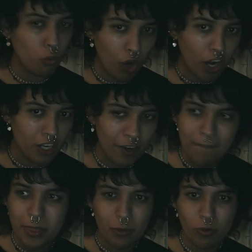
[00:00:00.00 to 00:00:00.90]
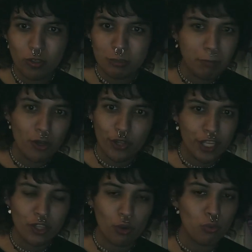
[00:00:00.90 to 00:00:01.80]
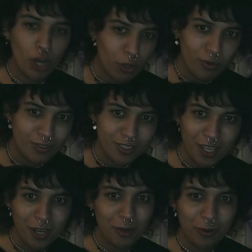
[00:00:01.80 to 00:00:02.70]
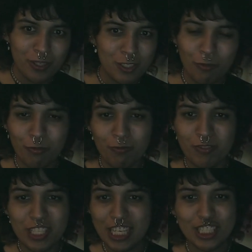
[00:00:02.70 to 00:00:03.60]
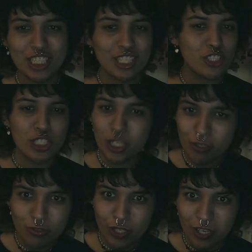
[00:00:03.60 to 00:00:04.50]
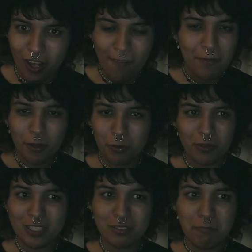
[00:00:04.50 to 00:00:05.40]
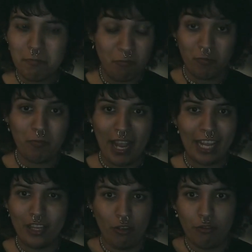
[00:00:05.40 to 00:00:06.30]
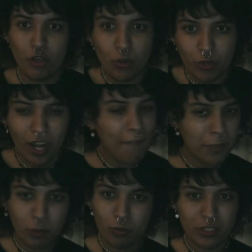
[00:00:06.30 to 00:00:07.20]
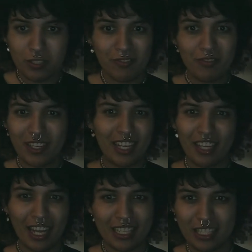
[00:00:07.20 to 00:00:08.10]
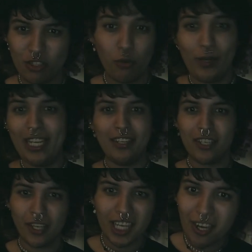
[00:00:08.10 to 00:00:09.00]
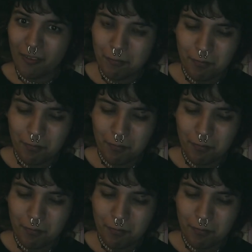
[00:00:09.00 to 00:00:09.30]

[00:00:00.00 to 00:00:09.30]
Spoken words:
water? Who is building the roads? Who is teaching the children? Who is making the food? Who is collecting the wheat, you know?